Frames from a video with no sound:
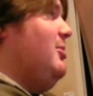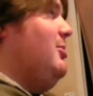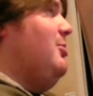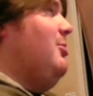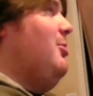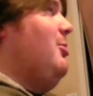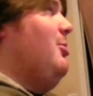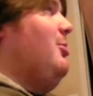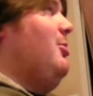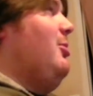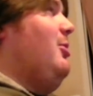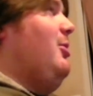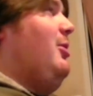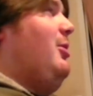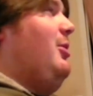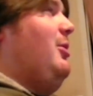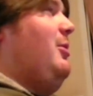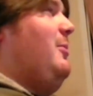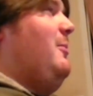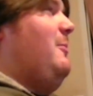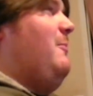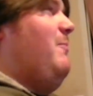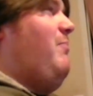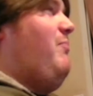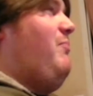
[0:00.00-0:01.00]

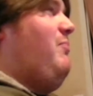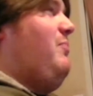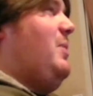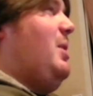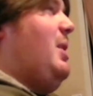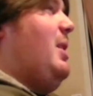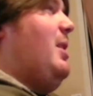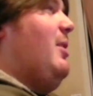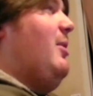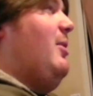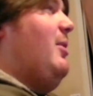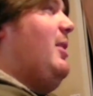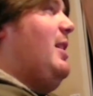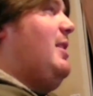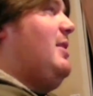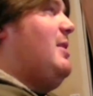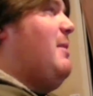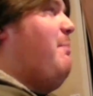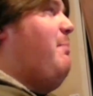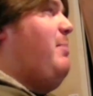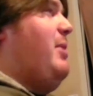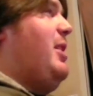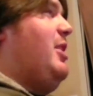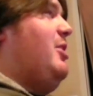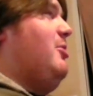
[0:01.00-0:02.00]
or like
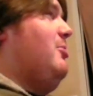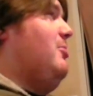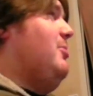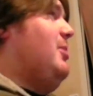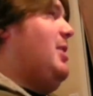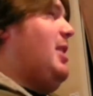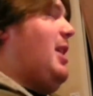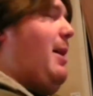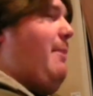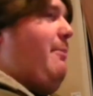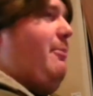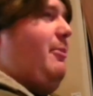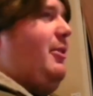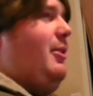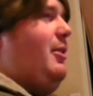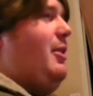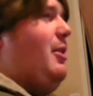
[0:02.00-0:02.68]
the Big Rip.